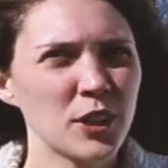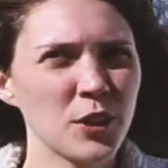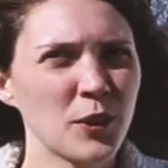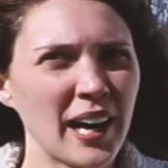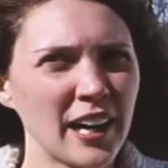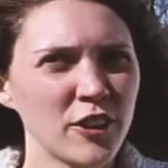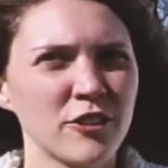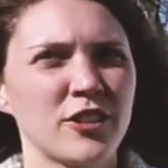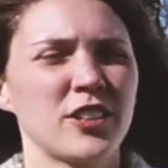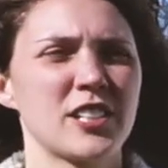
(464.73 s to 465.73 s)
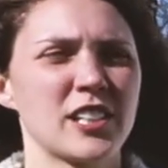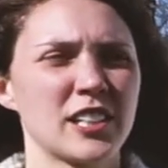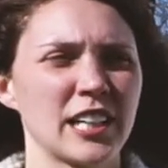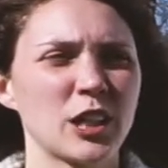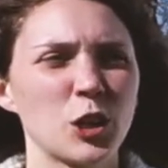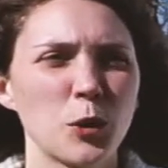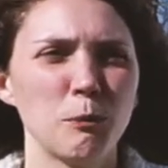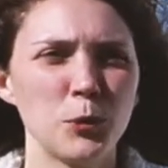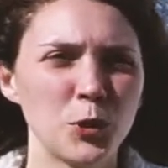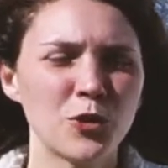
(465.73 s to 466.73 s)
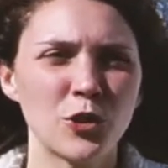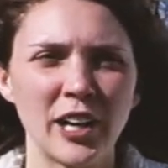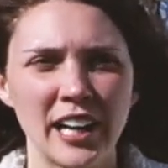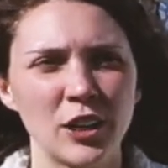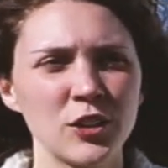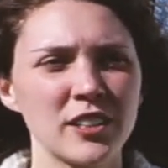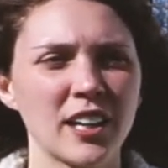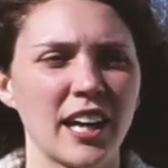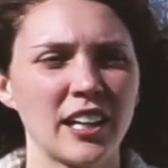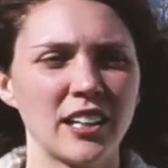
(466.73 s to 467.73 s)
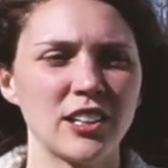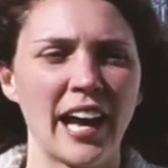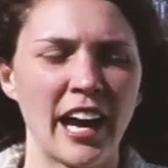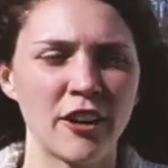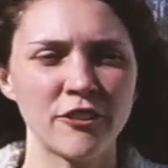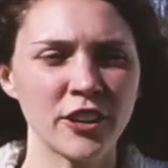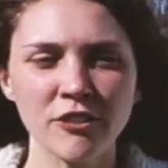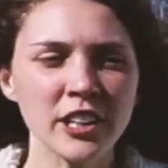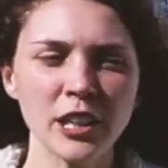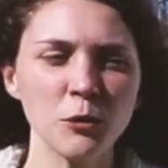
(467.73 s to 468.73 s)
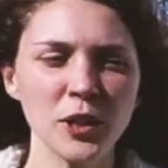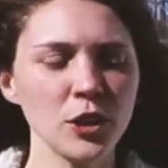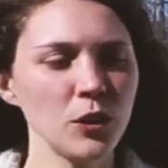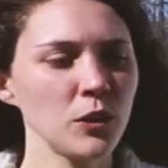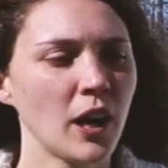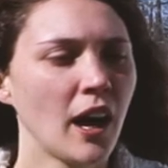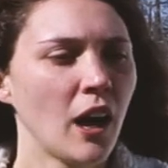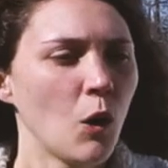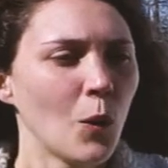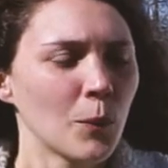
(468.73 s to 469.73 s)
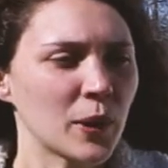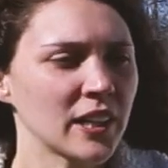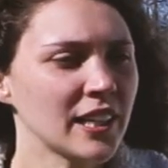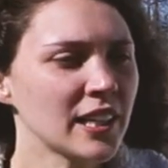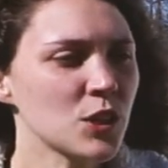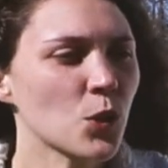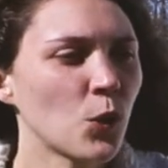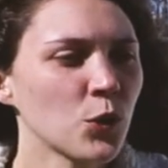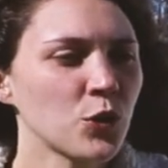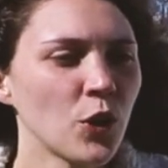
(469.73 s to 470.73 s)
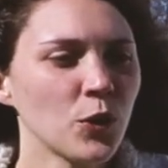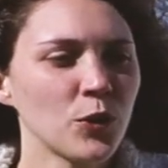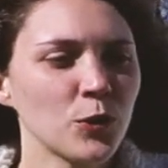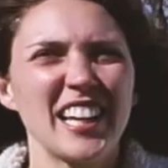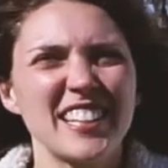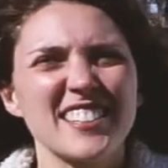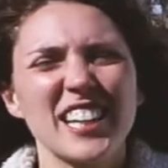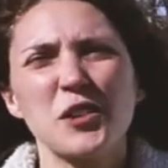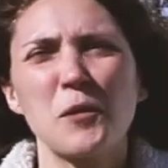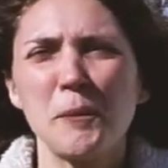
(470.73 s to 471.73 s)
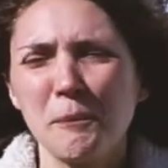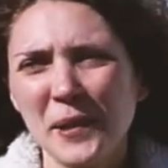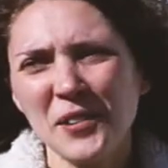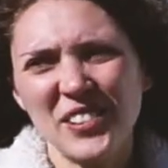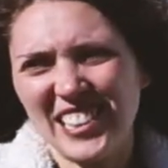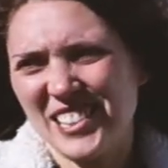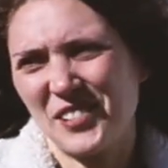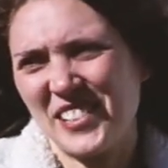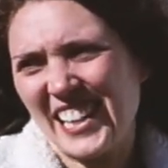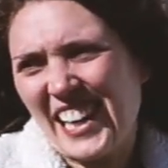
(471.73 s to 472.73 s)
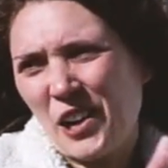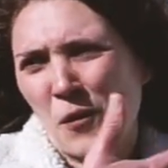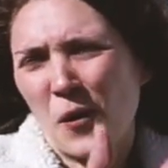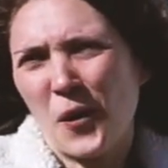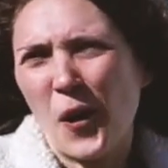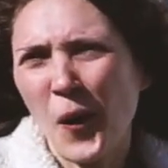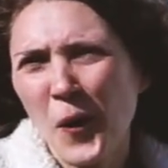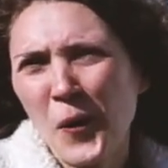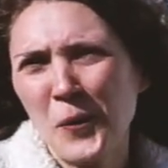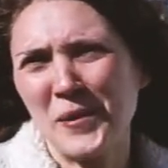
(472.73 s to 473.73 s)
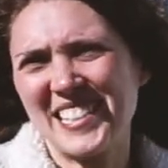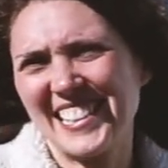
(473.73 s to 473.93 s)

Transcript: that you have to like move around and have everything with you, but I think it's like we built it, so it's like our home.